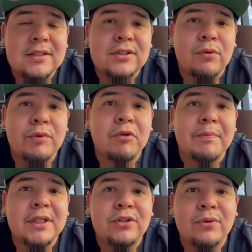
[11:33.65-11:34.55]
So we will
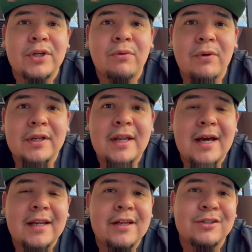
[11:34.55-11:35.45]
be doing a
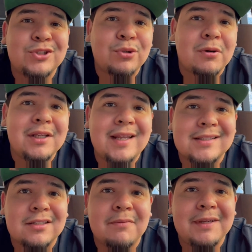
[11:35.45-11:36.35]
Whatnot here shortly. That's
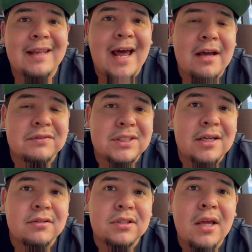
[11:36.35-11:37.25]
gonna be live sales.